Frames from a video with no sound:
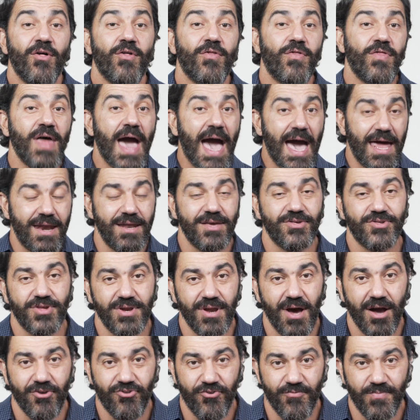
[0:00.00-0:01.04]
That is
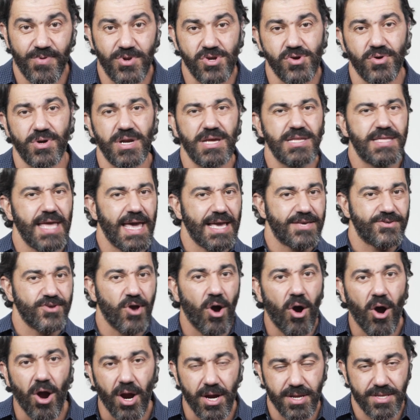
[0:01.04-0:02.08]
an entrepreneur, and it takes
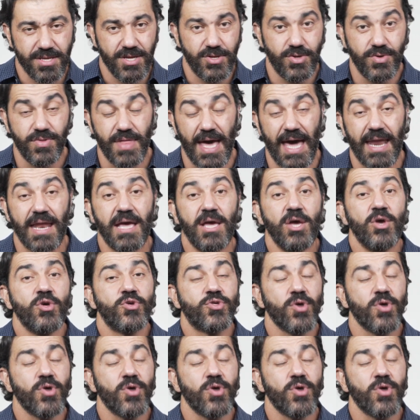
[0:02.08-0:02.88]
heart to do that.